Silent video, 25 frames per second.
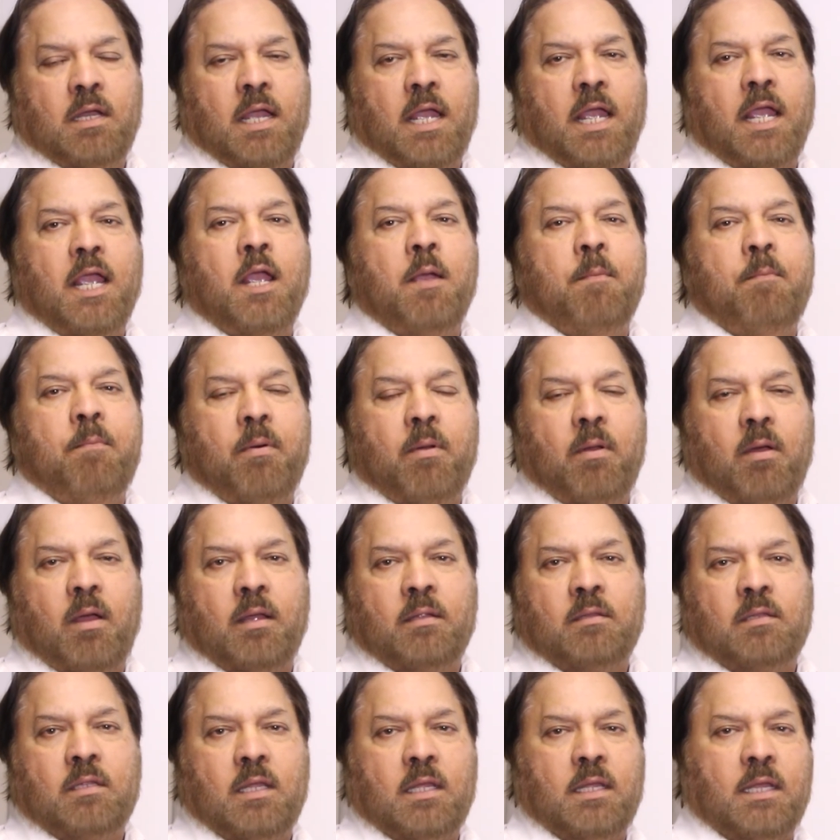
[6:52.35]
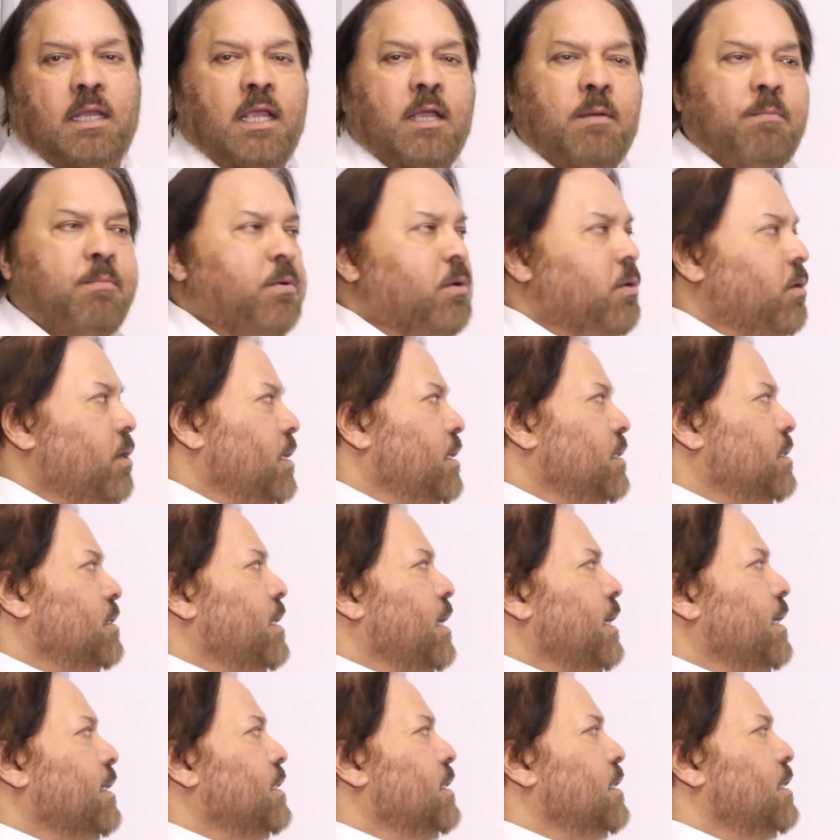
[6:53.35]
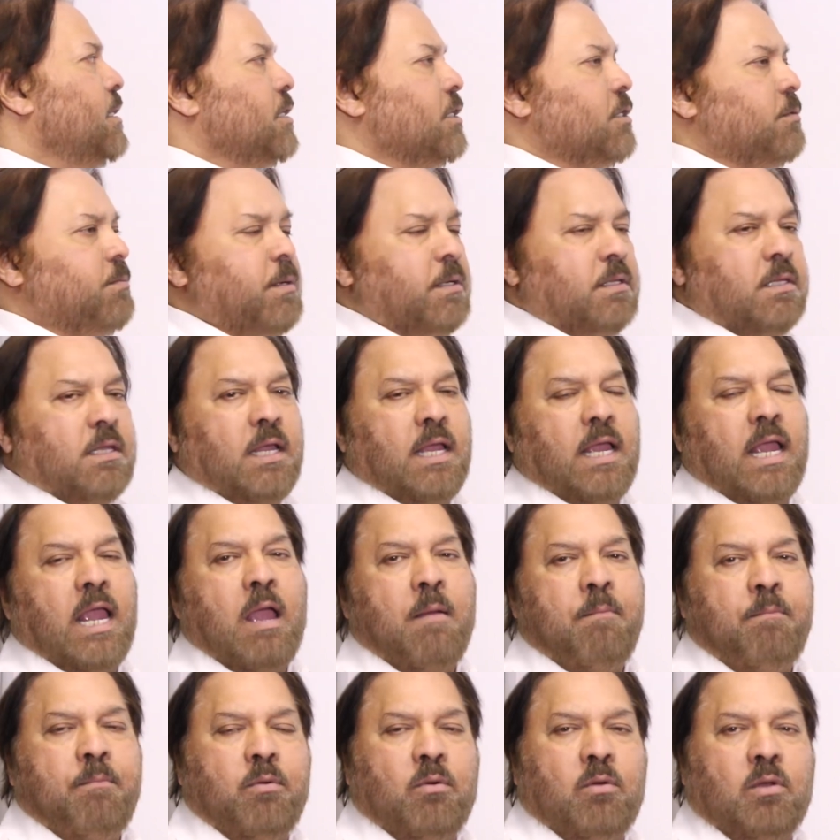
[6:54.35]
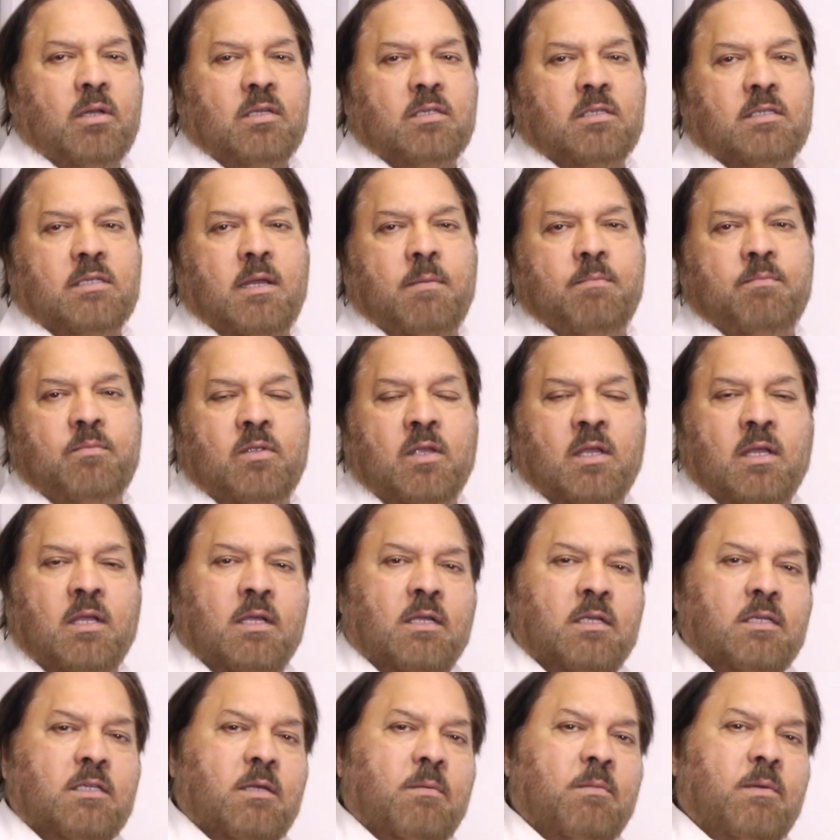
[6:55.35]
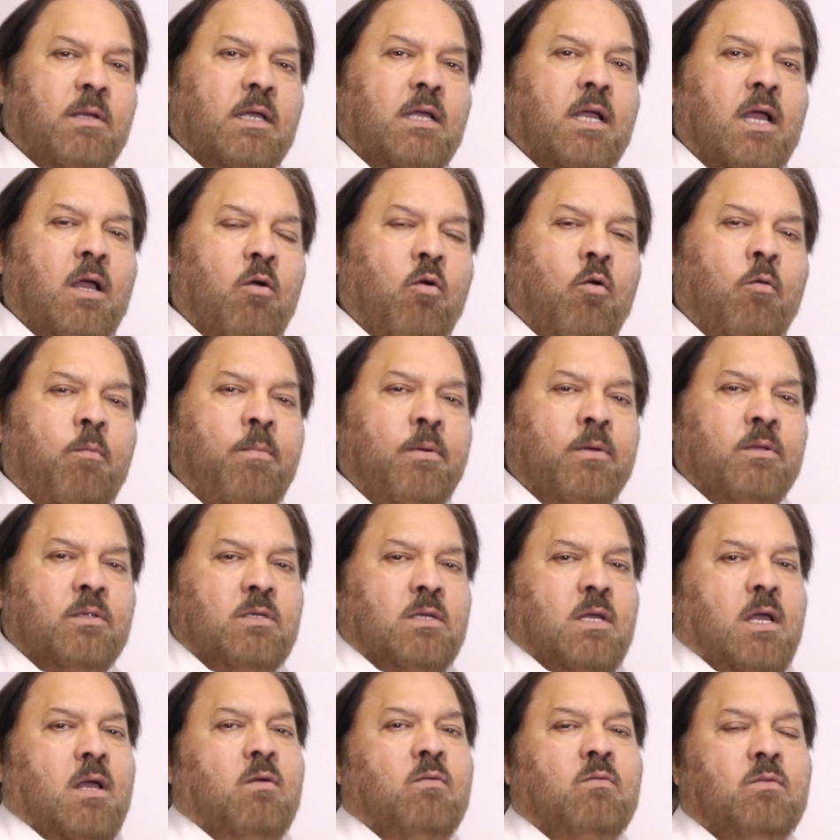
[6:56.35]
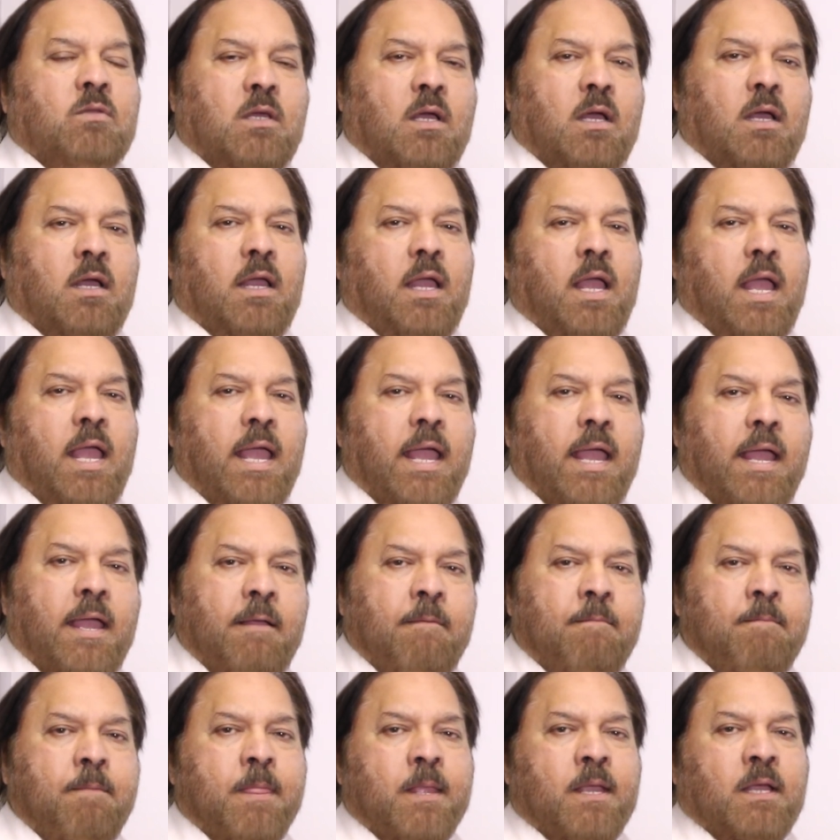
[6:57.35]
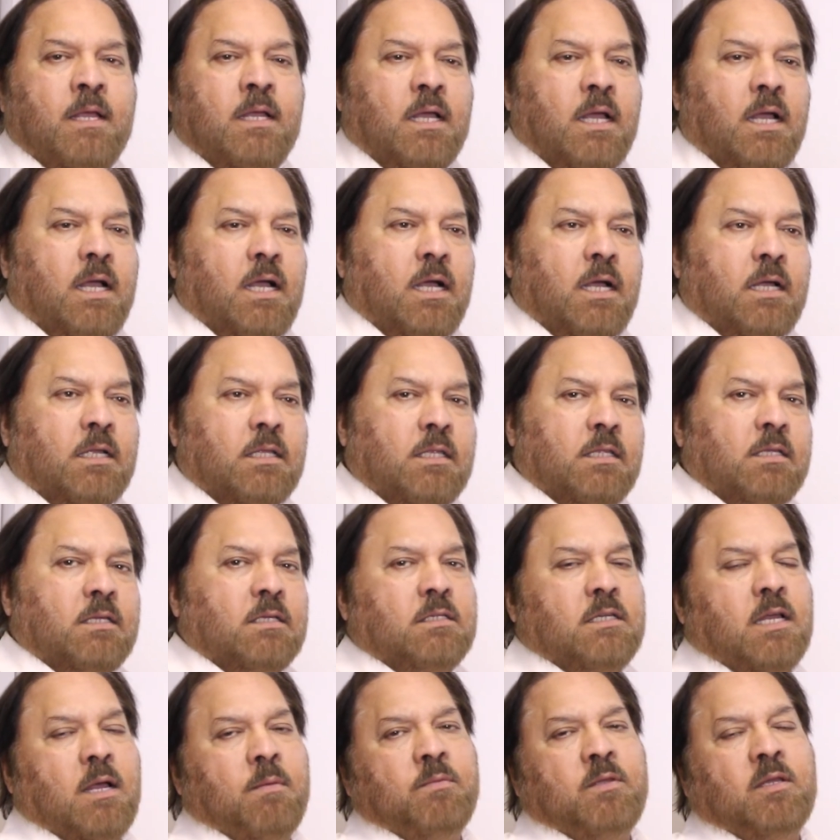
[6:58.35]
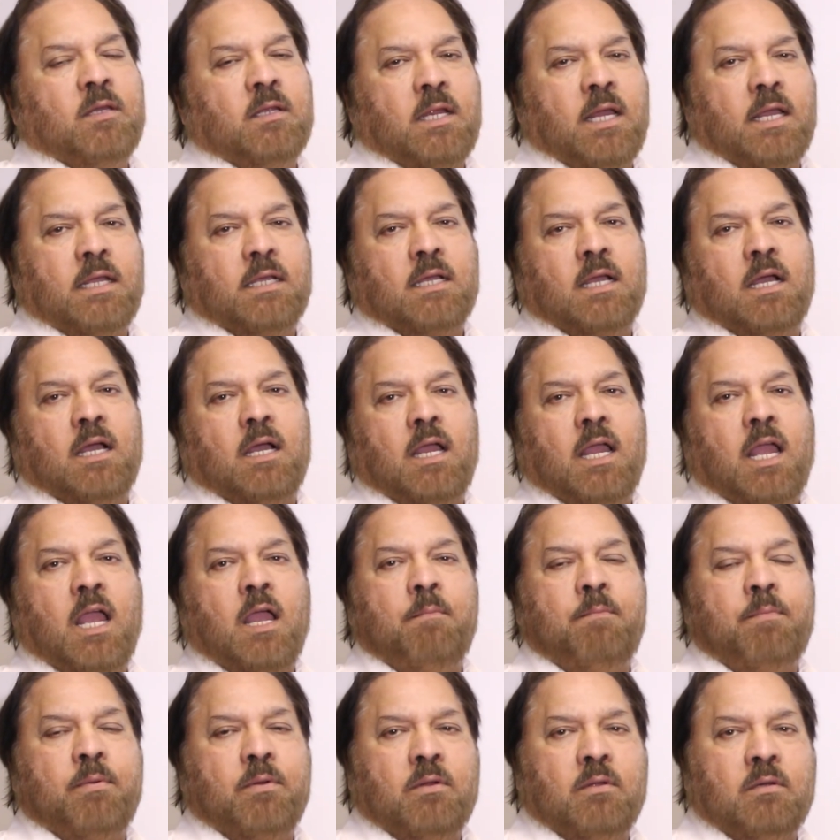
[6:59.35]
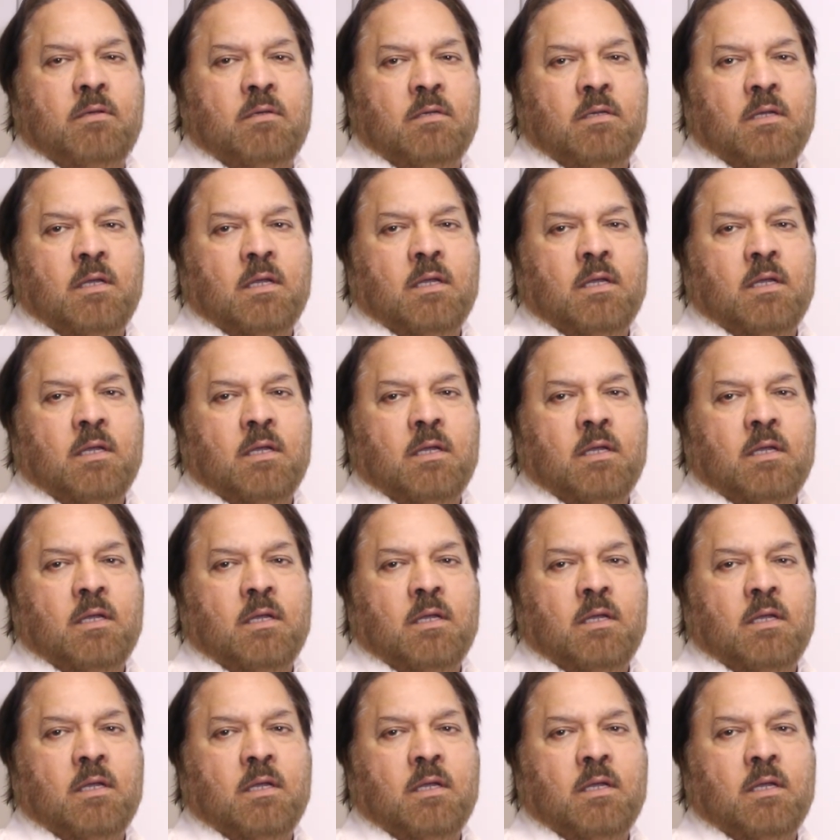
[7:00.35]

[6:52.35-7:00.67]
April is like this, but apple is some like an open sound. Something like apron,